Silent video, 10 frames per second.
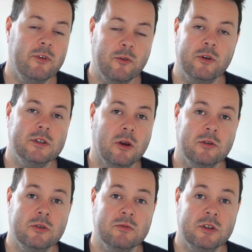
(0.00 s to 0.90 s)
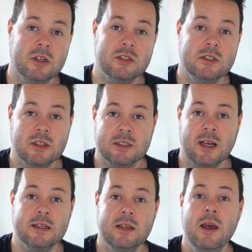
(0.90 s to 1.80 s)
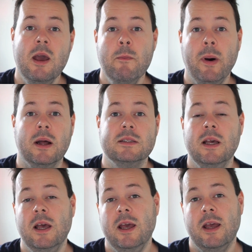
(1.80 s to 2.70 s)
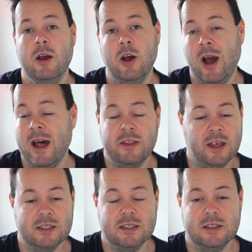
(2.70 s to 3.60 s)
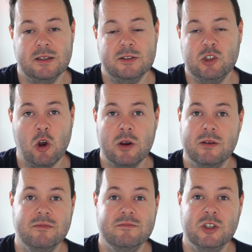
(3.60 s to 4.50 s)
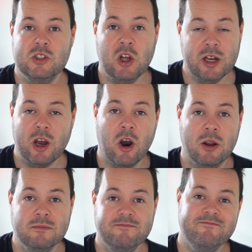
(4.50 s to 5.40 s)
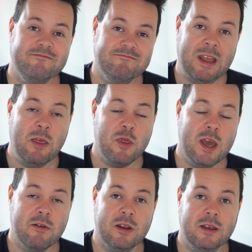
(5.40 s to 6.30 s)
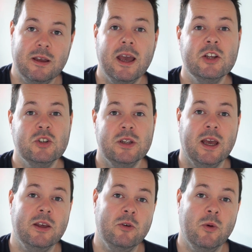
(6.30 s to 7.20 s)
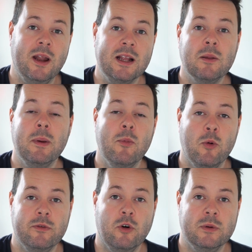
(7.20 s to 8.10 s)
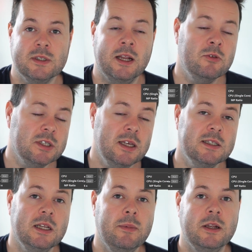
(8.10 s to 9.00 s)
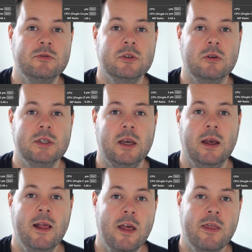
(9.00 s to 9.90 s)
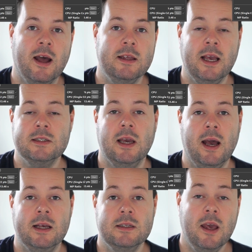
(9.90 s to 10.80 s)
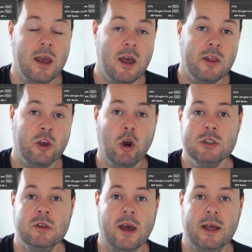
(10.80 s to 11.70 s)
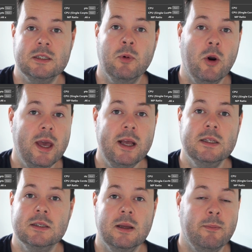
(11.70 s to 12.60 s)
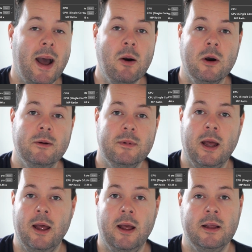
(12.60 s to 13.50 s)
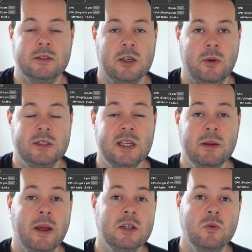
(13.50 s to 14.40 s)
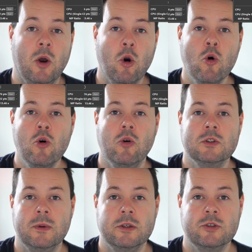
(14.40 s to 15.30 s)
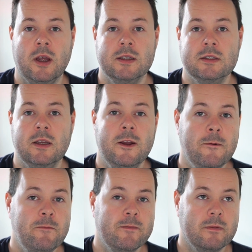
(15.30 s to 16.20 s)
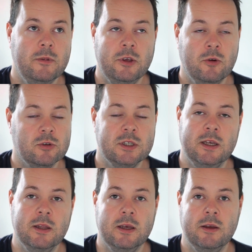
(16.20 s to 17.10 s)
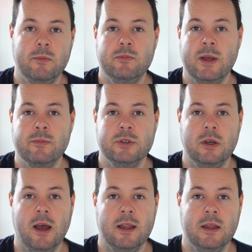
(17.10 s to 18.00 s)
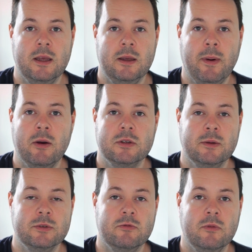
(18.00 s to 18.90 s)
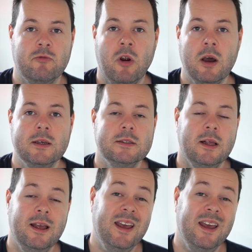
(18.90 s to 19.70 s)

Feel free to go and do some research into the exact. But at this stock, just turning it on, in theory, it should get you a little bit more performance. And you'll see in the Cinebench results here that yes, it has. The cost of that is more heat and power. Uh, and so in Cinebench, where all cores are being stressed, you'll see the temperature and the power consumption rise.